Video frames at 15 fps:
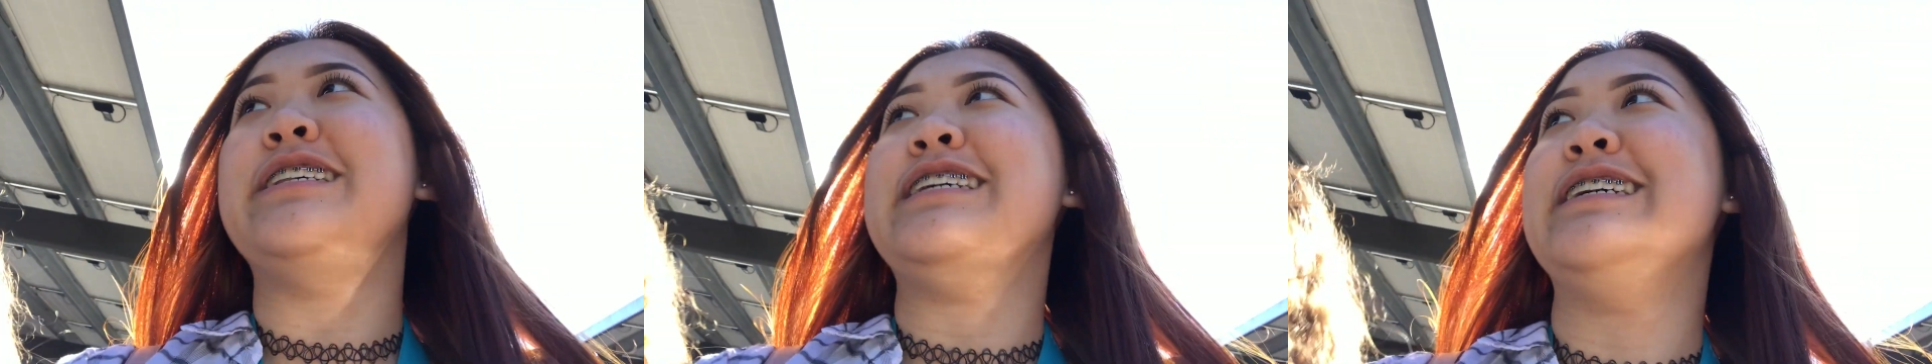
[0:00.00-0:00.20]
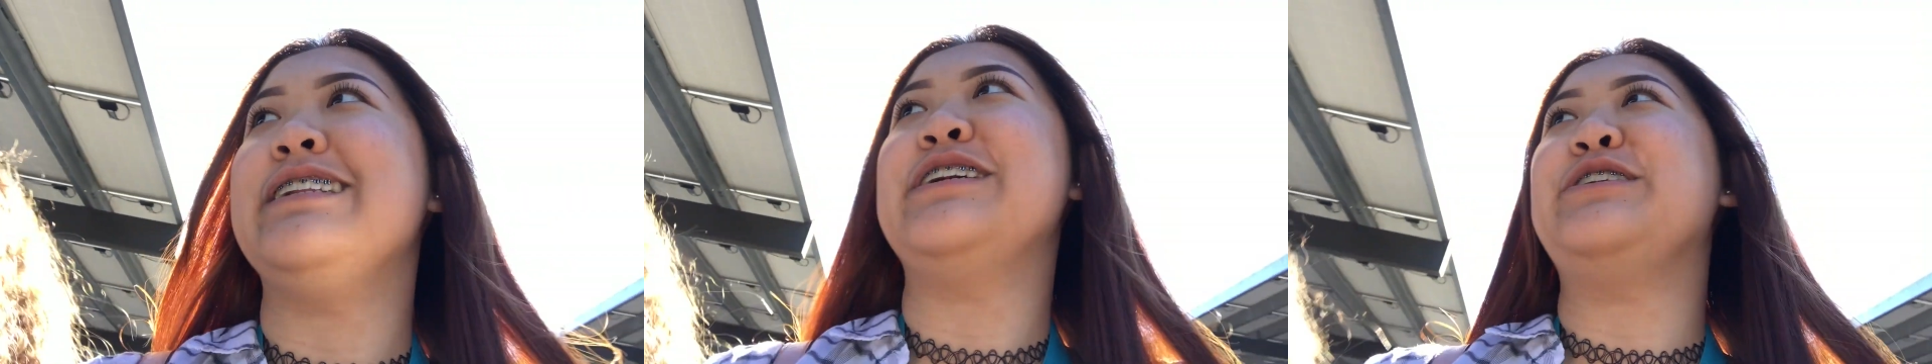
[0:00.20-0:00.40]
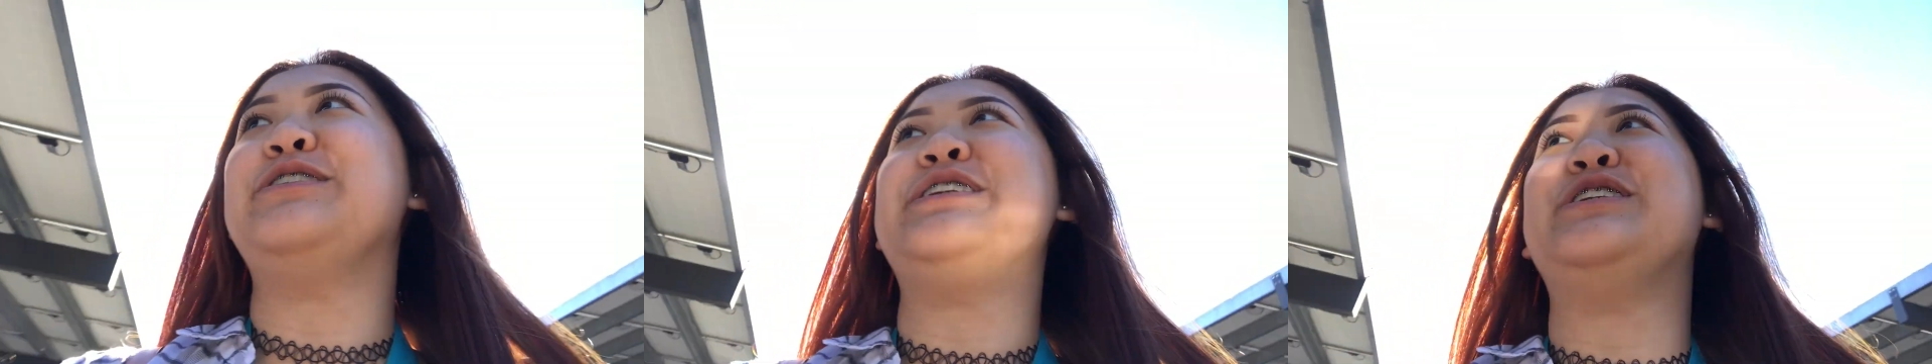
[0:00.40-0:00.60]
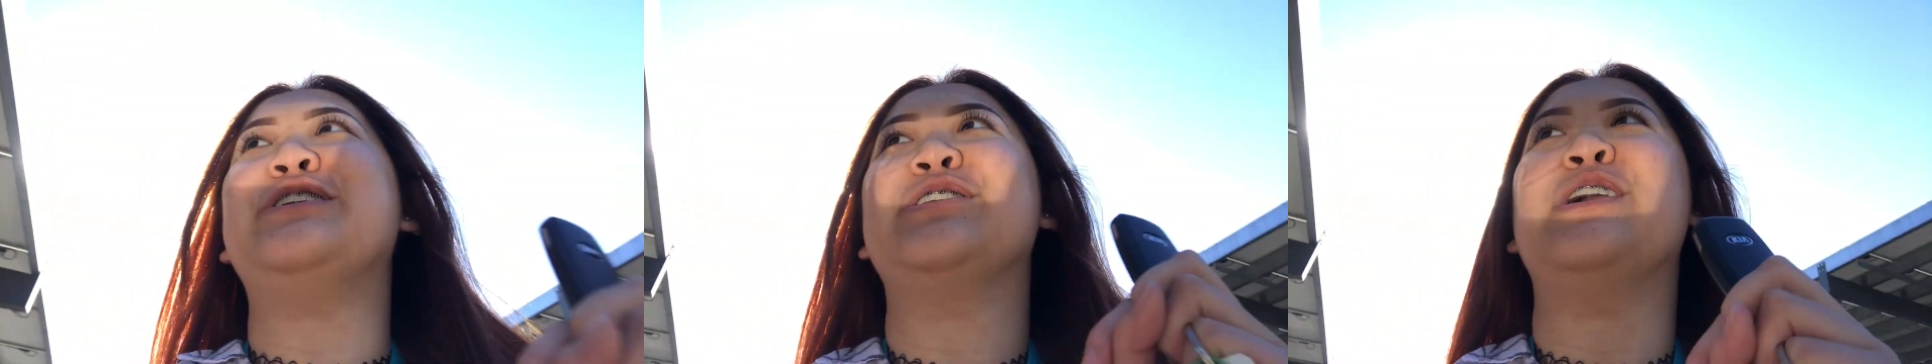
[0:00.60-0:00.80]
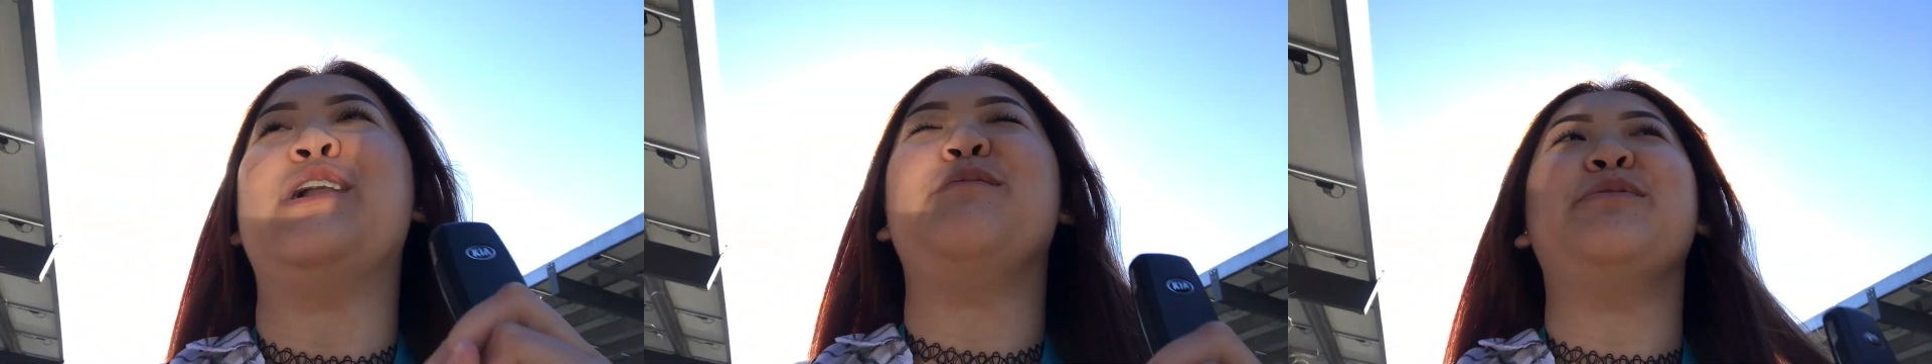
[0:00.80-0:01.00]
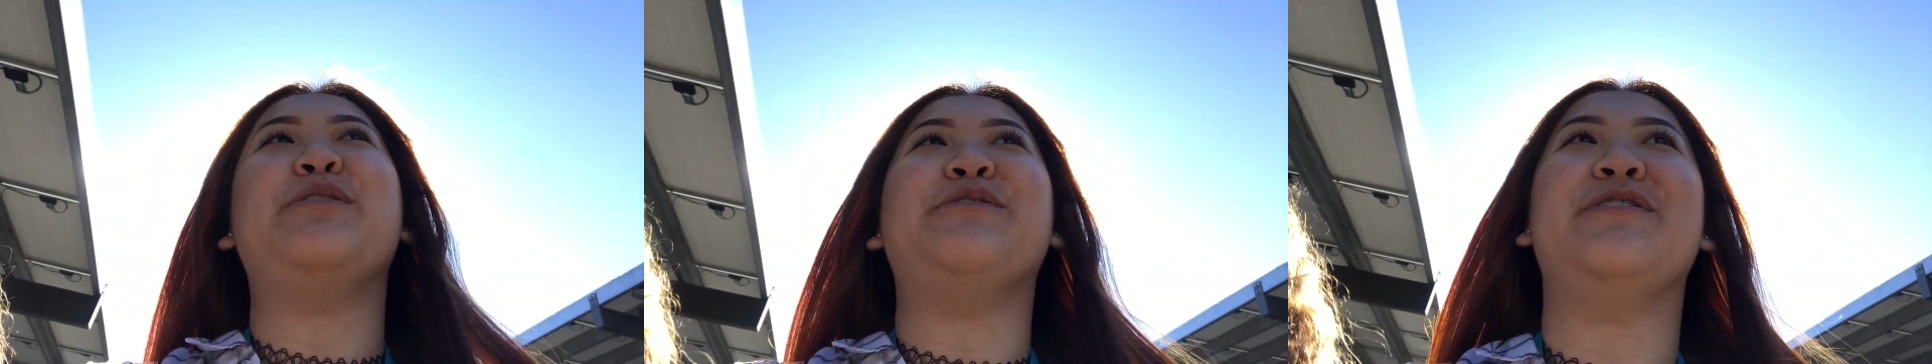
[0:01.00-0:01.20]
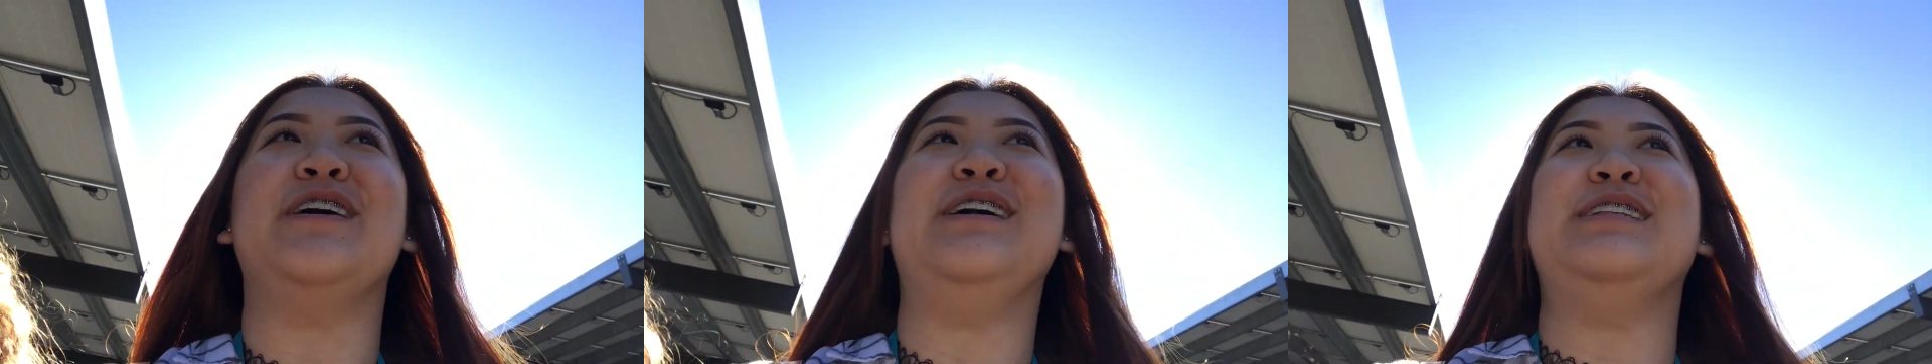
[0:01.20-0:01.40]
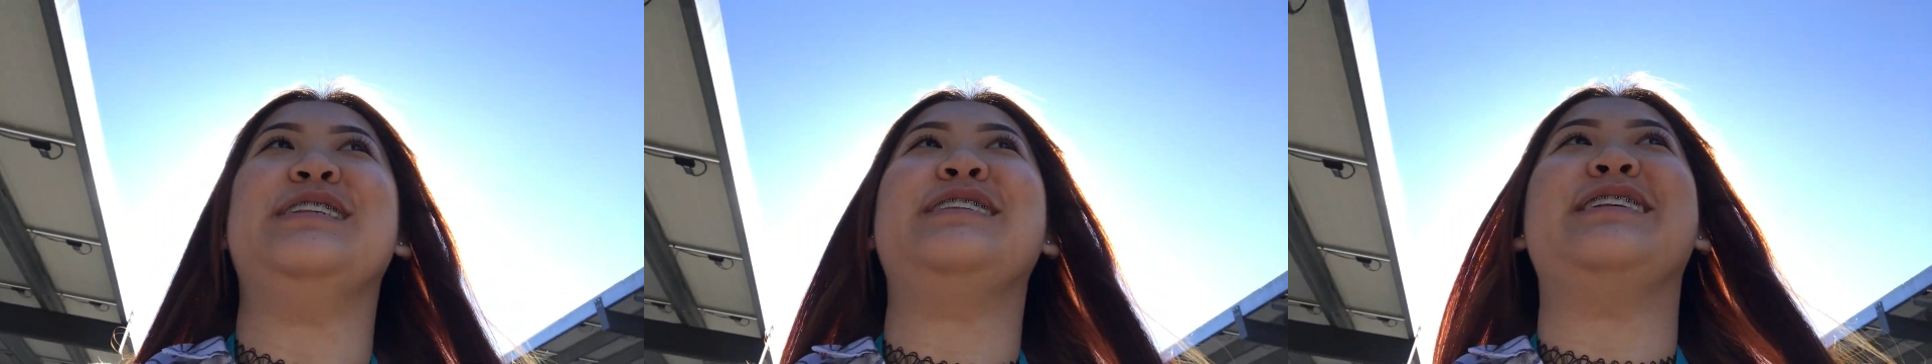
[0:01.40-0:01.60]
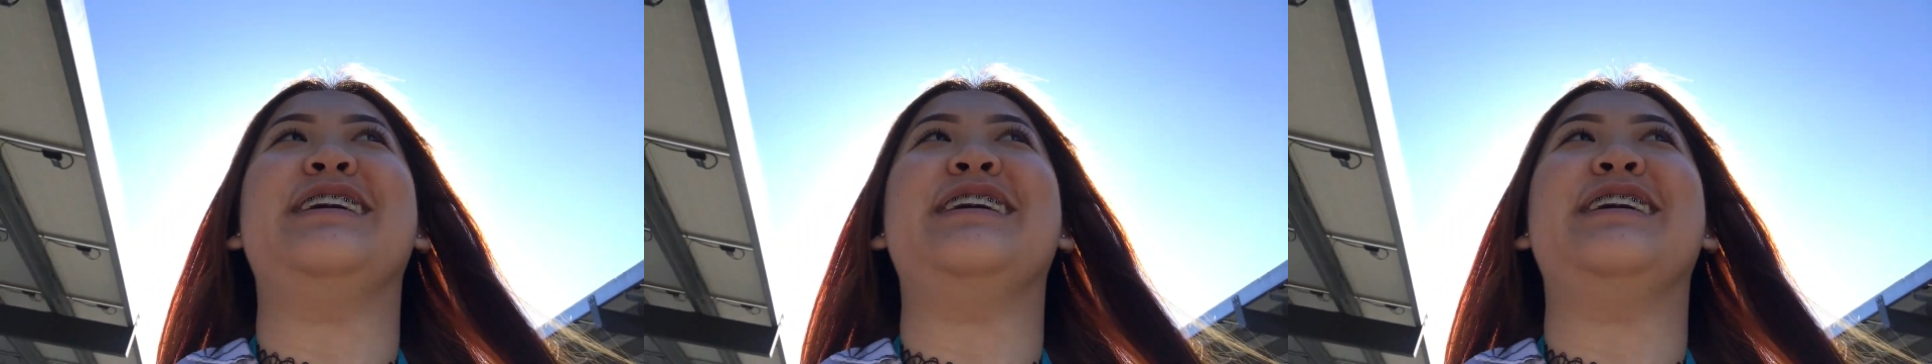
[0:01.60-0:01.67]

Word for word: He literally just hopped the fence.